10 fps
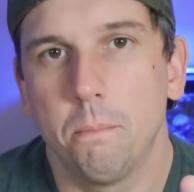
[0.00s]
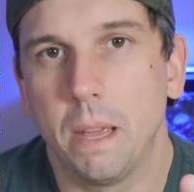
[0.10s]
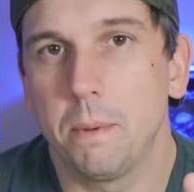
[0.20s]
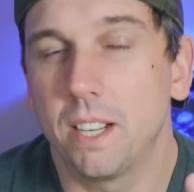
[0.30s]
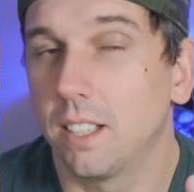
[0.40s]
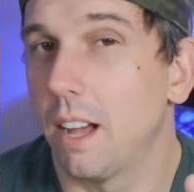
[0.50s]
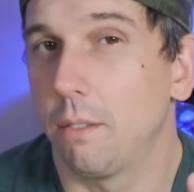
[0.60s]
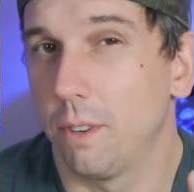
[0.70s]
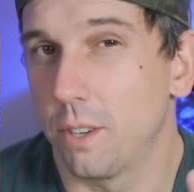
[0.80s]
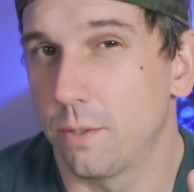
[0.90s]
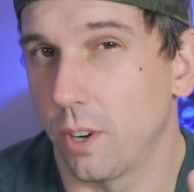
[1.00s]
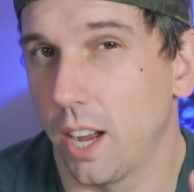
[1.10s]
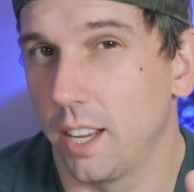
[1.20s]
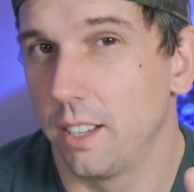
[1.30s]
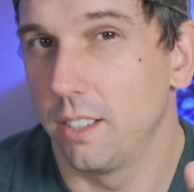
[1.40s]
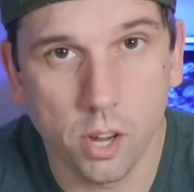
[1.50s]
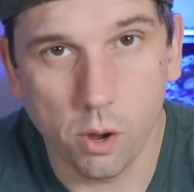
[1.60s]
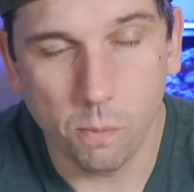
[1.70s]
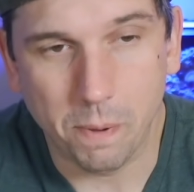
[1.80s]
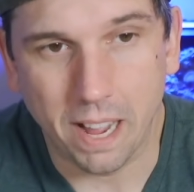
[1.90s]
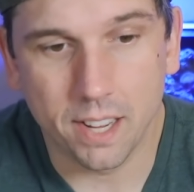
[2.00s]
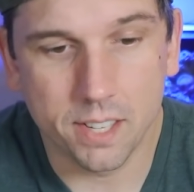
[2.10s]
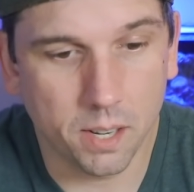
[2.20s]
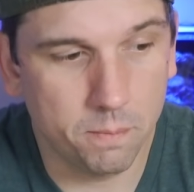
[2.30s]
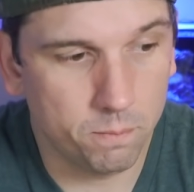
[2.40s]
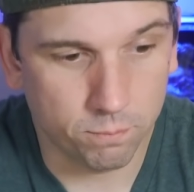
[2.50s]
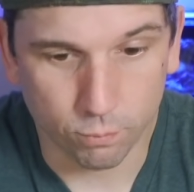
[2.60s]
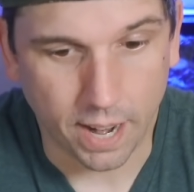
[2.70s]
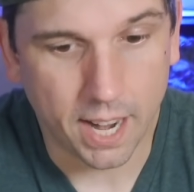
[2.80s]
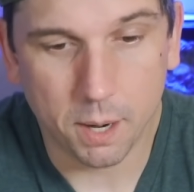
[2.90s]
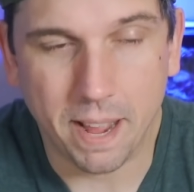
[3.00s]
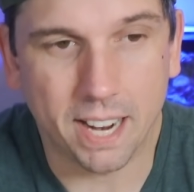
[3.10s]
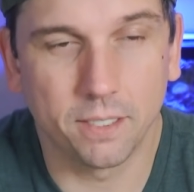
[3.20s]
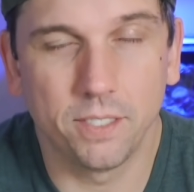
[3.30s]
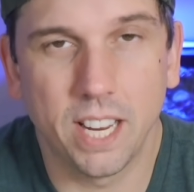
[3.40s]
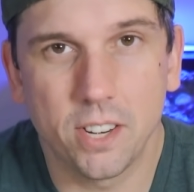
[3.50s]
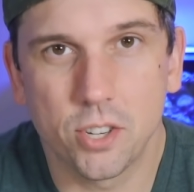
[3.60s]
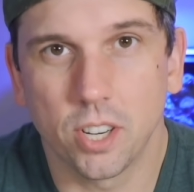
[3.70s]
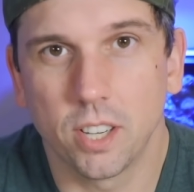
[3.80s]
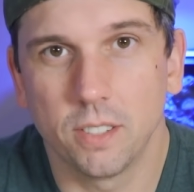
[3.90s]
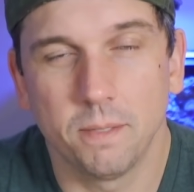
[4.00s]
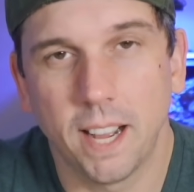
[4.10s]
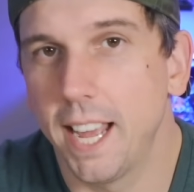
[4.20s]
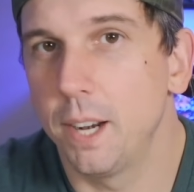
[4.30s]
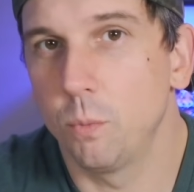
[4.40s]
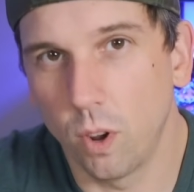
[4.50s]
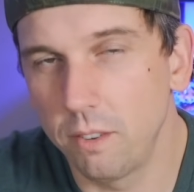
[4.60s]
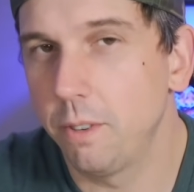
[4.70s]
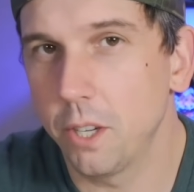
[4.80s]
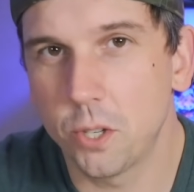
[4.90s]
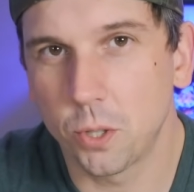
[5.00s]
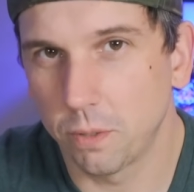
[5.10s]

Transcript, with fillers: baby clownfish fry. So by some random act of nature, I had one fish